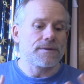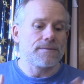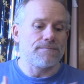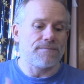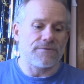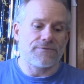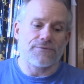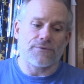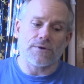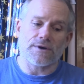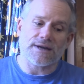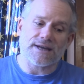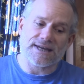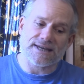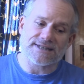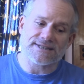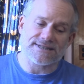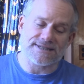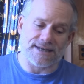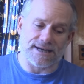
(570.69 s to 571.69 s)
before it
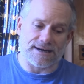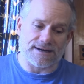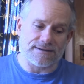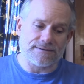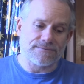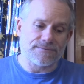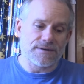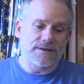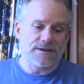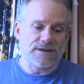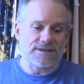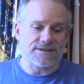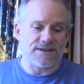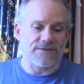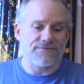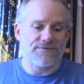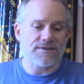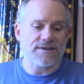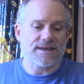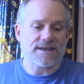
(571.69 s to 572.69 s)
gets there, because I
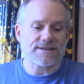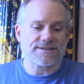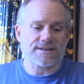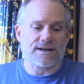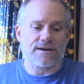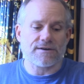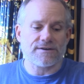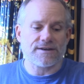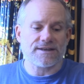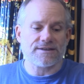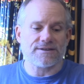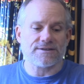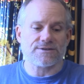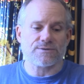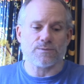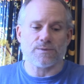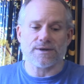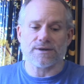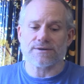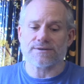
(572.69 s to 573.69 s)
feel like it's already in this
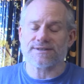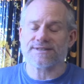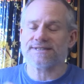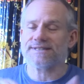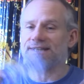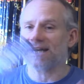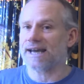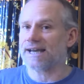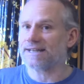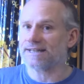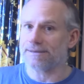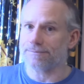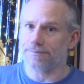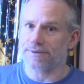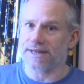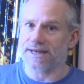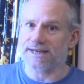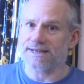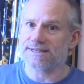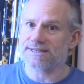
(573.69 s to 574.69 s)
weird stagnant
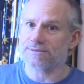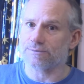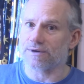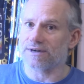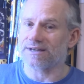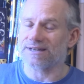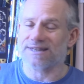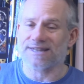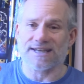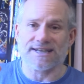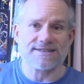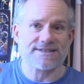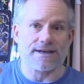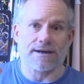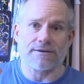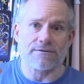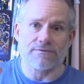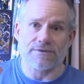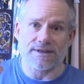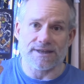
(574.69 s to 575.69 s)
place where things
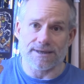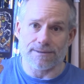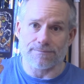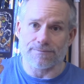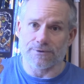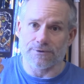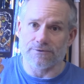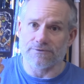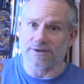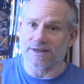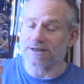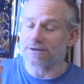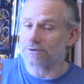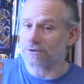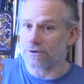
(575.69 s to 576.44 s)
aren't really improving,